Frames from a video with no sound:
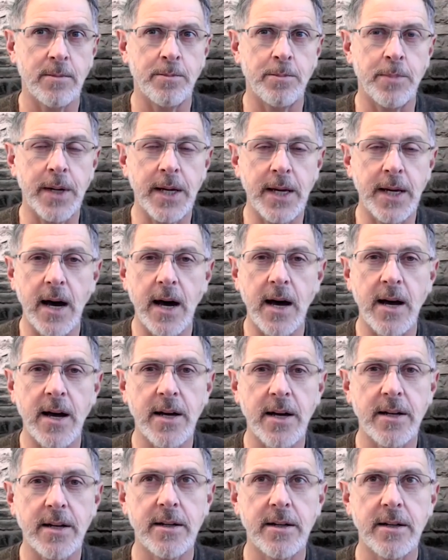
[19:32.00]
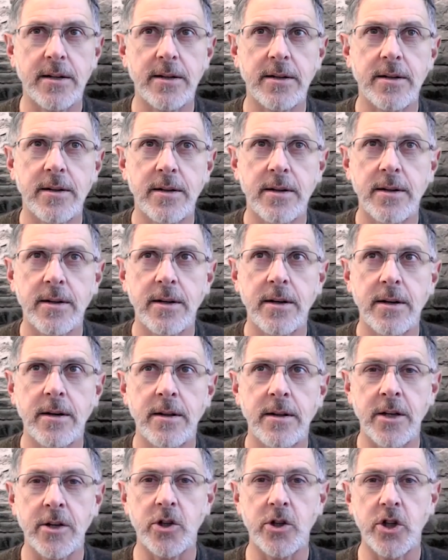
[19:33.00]
beyond
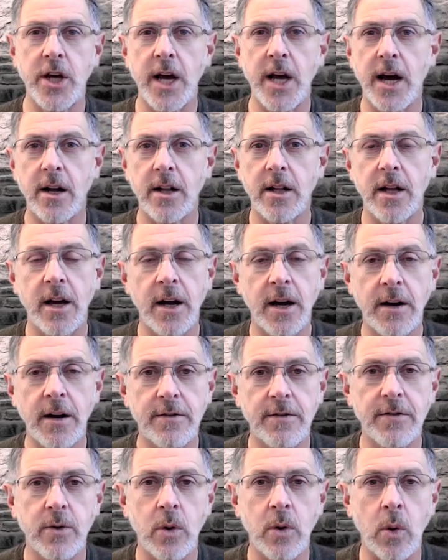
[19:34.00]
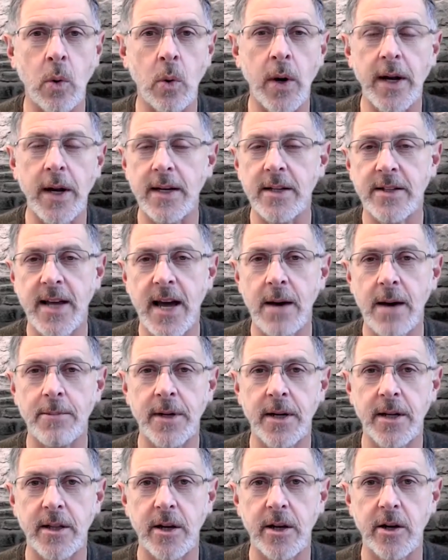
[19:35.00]
the shell of what has
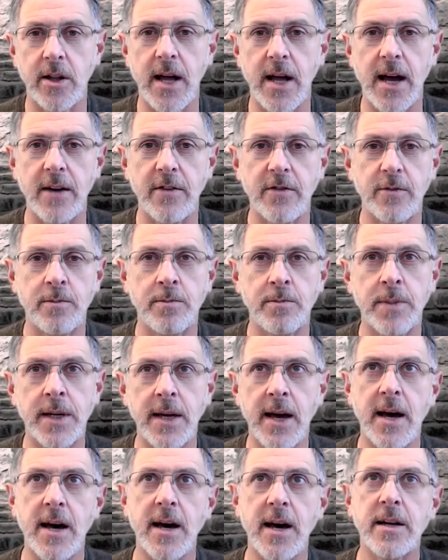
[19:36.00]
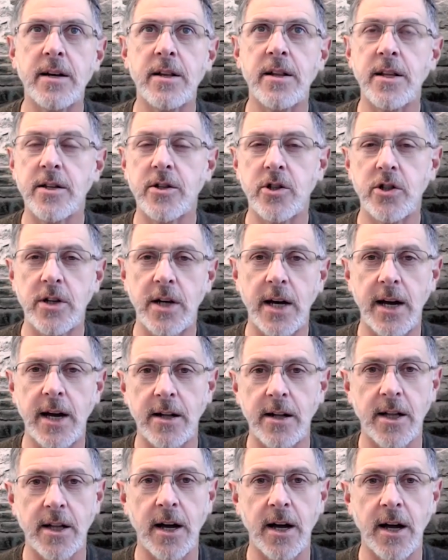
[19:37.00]
happened in their life, beyond the
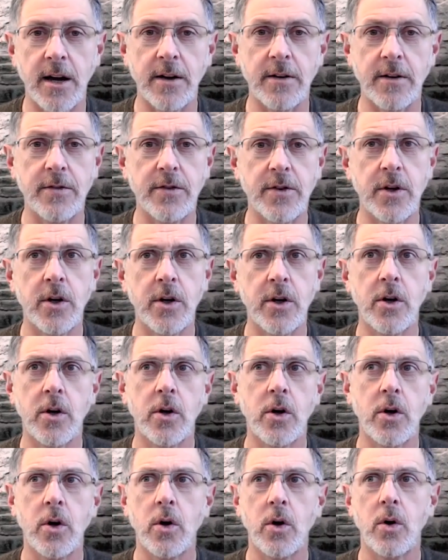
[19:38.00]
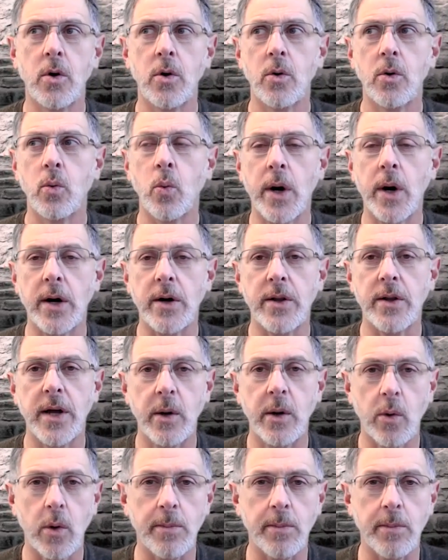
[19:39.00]
shell of where
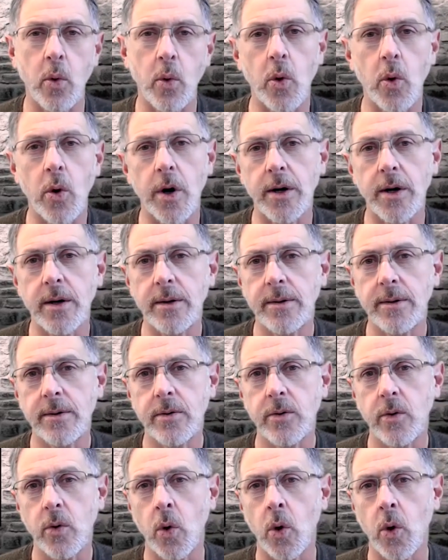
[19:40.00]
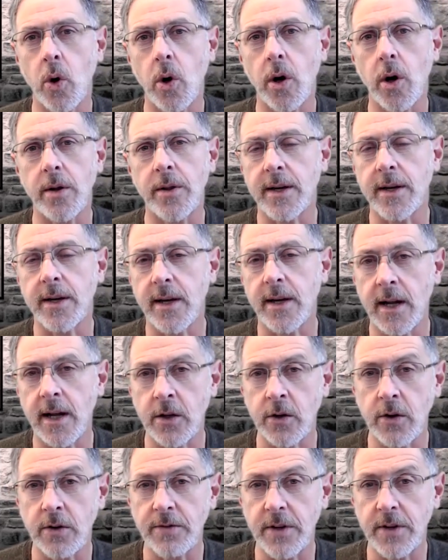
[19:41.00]
they were born or the
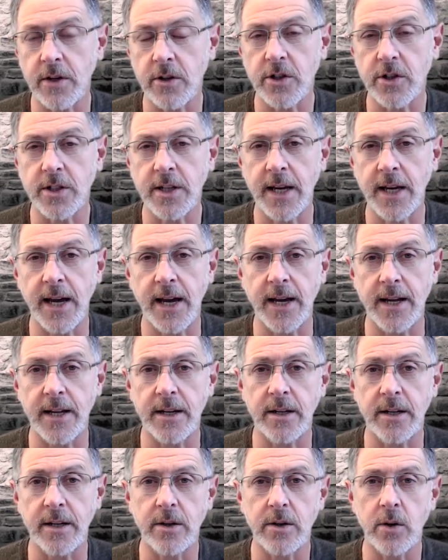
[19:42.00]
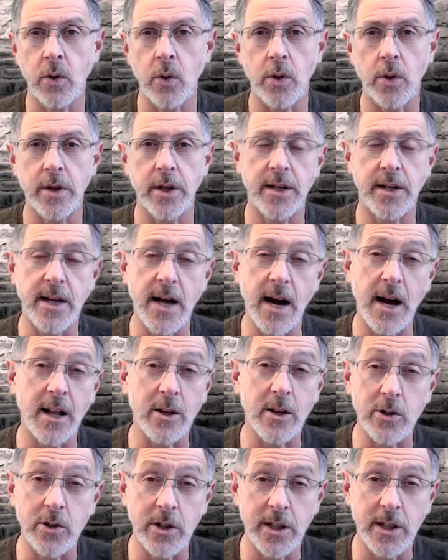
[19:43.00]
color of their skin or the
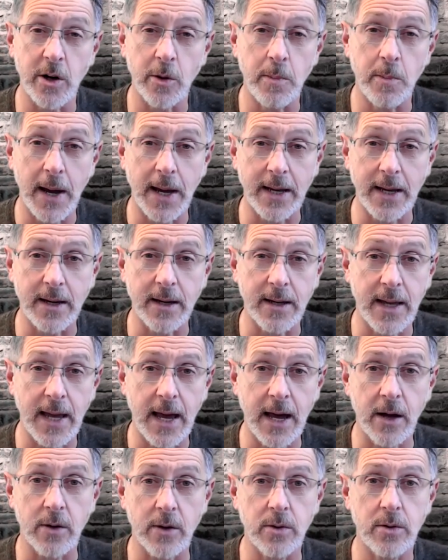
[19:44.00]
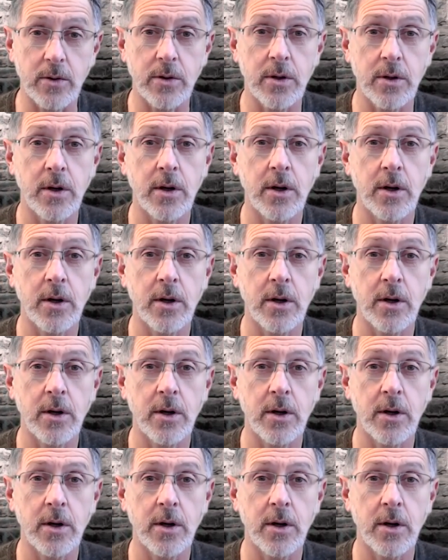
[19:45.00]
dollars in their bank account,